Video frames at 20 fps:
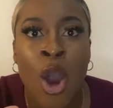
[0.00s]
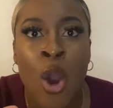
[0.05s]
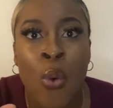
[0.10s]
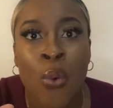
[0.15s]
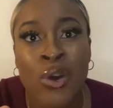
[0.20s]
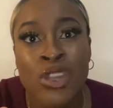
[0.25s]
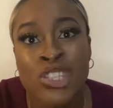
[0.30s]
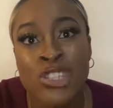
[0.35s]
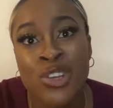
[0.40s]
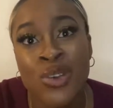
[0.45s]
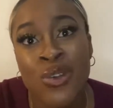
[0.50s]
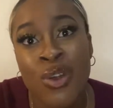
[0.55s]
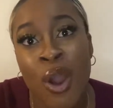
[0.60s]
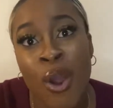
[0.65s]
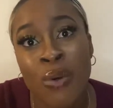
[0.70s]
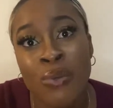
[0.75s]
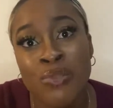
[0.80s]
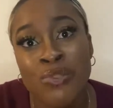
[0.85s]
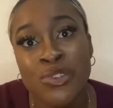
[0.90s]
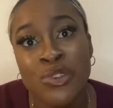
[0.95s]
What you
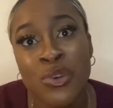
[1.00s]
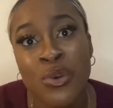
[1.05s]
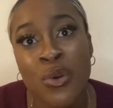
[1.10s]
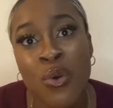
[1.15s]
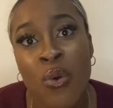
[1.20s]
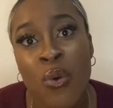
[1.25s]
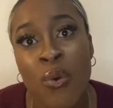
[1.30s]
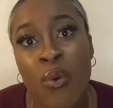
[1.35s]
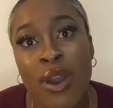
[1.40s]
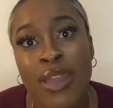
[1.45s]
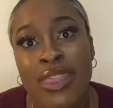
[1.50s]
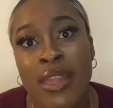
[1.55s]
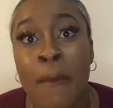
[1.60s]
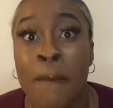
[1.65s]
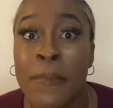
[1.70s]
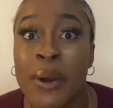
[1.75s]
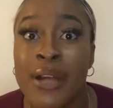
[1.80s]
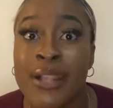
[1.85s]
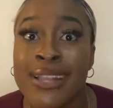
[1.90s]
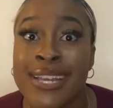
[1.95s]
gonna do when the
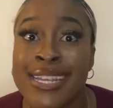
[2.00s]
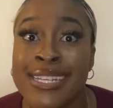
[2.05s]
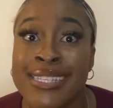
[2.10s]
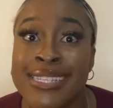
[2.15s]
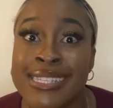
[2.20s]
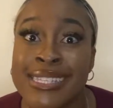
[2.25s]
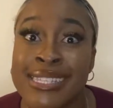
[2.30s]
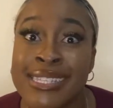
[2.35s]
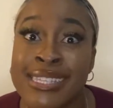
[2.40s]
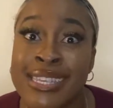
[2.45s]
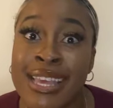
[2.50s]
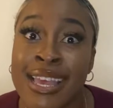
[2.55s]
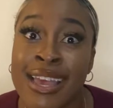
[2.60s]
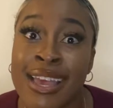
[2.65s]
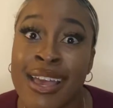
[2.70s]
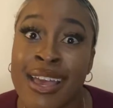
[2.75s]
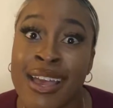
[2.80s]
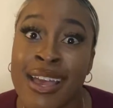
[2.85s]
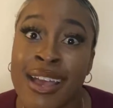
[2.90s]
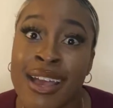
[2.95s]
bullets
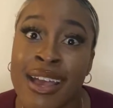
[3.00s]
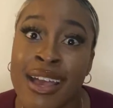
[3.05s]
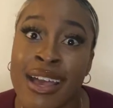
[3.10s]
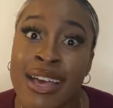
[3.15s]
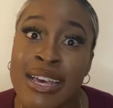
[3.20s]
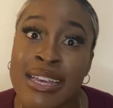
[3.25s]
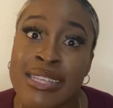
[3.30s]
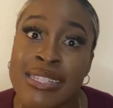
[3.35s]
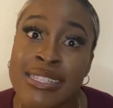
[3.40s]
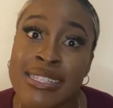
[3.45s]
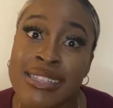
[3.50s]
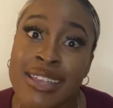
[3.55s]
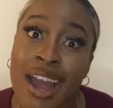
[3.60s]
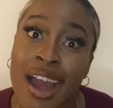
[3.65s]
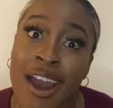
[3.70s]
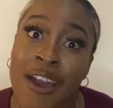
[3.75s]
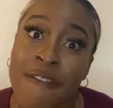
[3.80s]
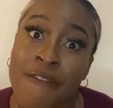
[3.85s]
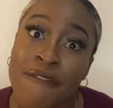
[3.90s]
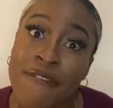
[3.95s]

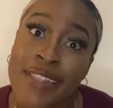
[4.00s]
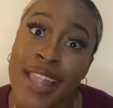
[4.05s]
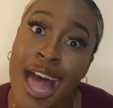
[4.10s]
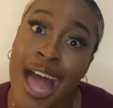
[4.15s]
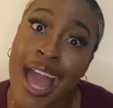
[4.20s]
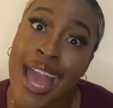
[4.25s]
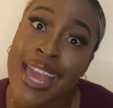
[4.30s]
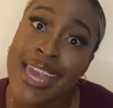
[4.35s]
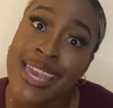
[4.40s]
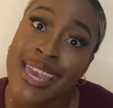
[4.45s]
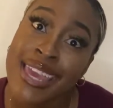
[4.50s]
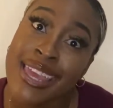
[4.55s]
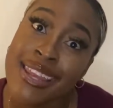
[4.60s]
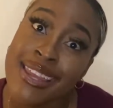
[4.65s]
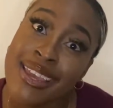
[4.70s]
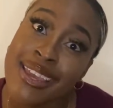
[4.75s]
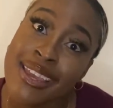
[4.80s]
start flying?